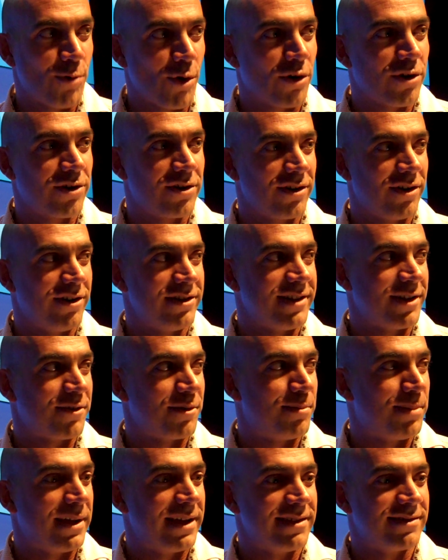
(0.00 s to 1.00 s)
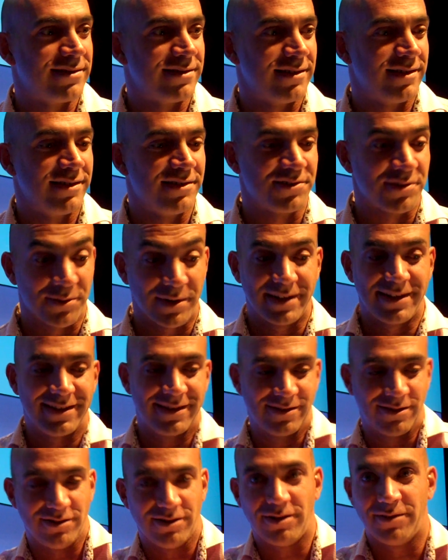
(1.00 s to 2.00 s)
work on our plate
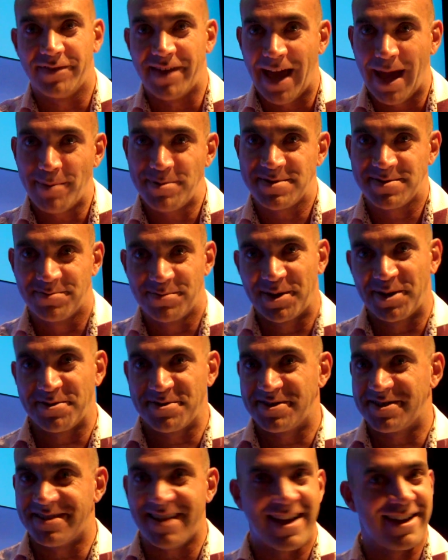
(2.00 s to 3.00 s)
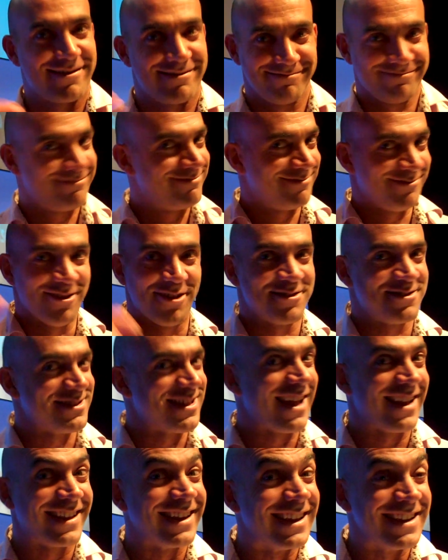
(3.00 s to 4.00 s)
integrating all the apps, because it's like not
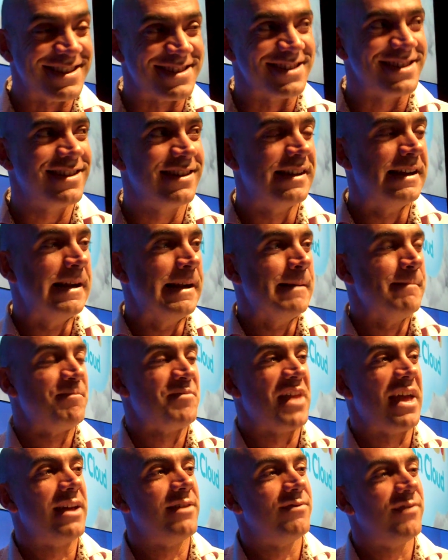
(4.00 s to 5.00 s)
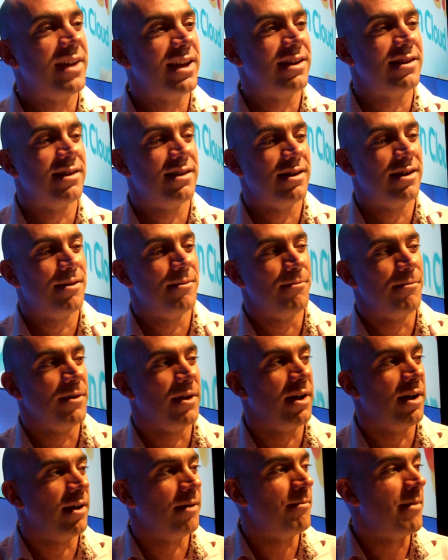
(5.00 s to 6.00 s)
that easy. And then
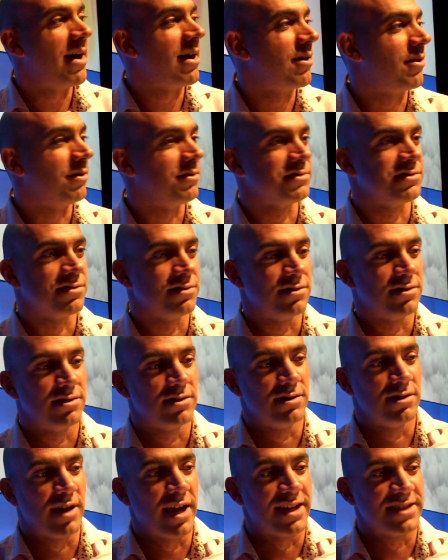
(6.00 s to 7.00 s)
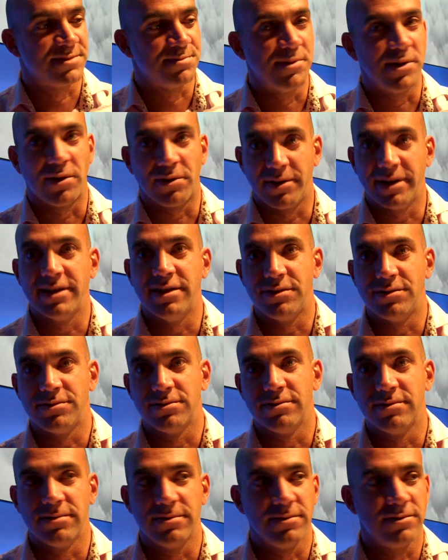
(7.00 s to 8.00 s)
Mark also asked me already
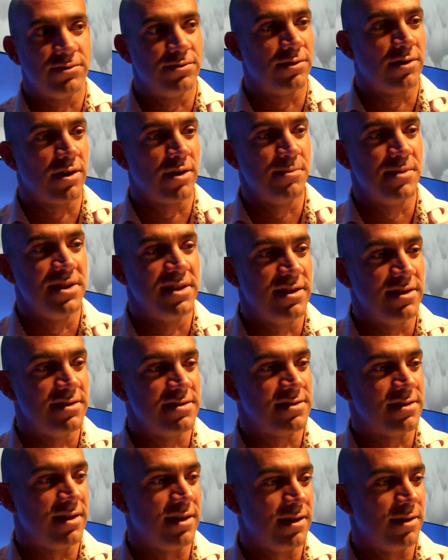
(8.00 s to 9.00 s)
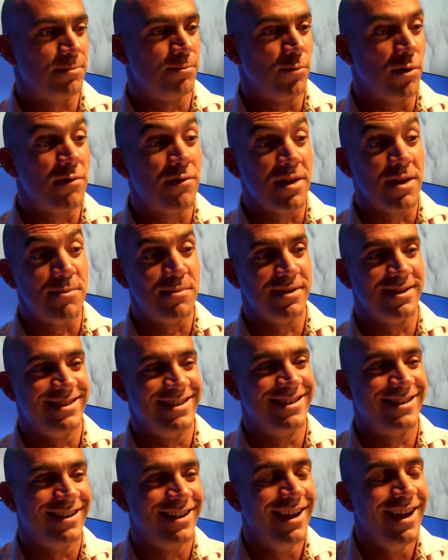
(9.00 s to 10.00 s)
to come in his with him
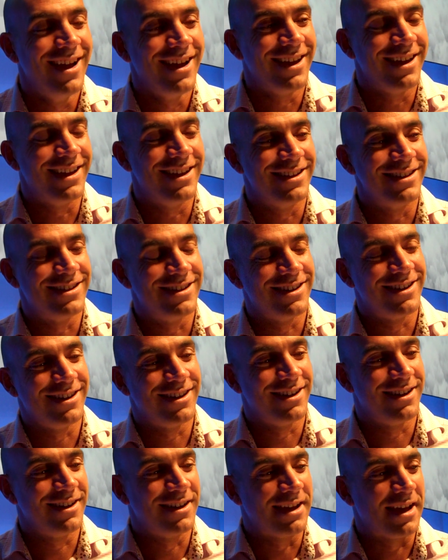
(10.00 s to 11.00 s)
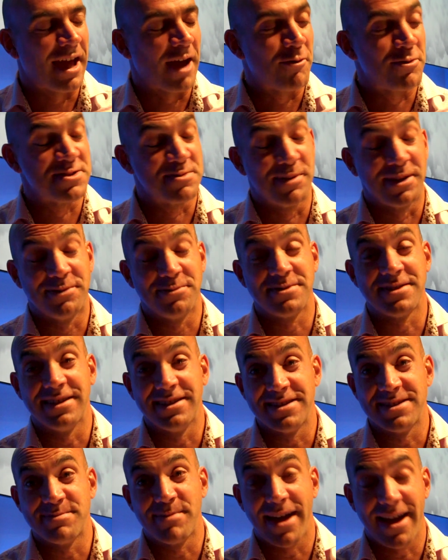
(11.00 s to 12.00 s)
in I was about to say in
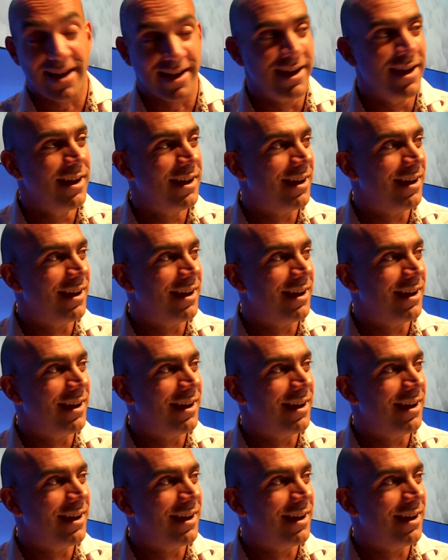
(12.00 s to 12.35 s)
his bag